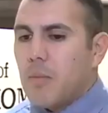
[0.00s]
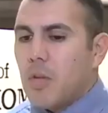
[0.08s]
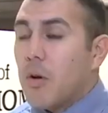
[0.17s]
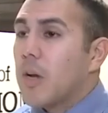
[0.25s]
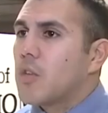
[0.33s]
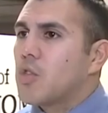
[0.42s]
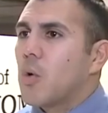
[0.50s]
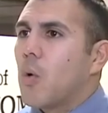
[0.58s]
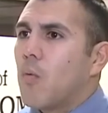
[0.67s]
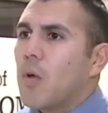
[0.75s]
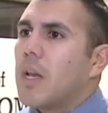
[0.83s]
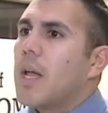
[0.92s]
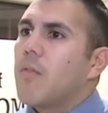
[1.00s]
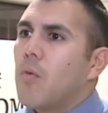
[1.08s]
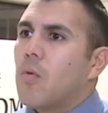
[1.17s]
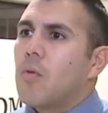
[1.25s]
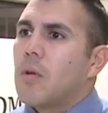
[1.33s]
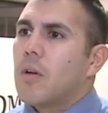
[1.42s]
They're in control of what
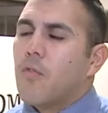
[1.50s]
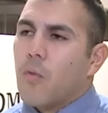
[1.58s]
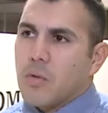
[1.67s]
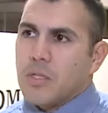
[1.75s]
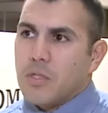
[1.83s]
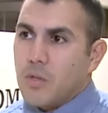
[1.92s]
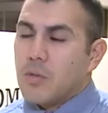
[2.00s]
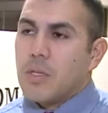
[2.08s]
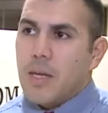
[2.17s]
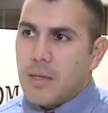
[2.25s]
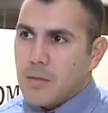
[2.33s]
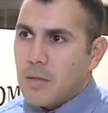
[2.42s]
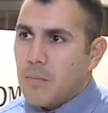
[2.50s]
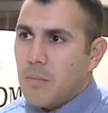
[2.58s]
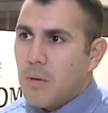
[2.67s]
level of force is used against them.